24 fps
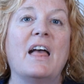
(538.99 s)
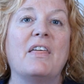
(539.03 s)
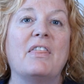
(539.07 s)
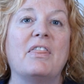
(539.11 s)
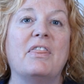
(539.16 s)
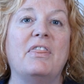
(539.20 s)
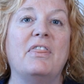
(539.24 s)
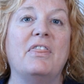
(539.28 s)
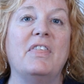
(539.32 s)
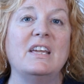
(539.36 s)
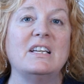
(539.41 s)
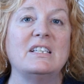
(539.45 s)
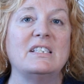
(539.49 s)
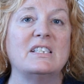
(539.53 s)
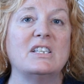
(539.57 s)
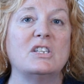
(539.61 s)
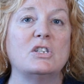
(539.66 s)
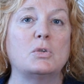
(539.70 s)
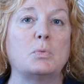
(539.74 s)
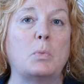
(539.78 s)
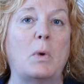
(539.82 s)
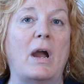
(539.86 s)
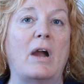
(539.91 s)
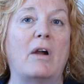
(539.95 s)
This
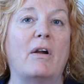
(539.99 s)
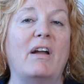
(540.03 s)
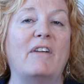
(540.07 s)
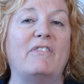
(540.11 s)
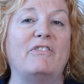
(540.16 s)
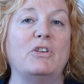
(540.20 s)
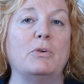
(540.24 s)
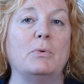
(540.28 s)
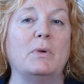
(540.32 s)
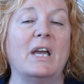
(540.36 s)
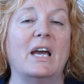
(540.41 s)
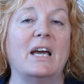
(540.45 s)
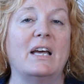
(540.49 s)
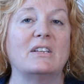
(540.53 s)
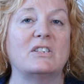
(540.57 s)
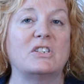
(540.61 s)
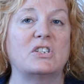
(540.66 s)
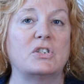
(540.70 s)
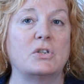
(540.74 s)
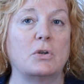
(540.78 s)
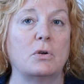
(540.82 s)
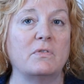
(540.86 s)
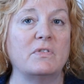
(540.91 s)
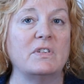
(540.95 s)
is where if you get a
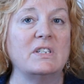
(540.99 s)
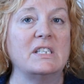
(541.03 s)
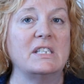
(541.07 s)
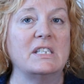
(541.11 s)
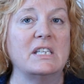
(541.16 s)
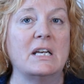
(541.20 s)
service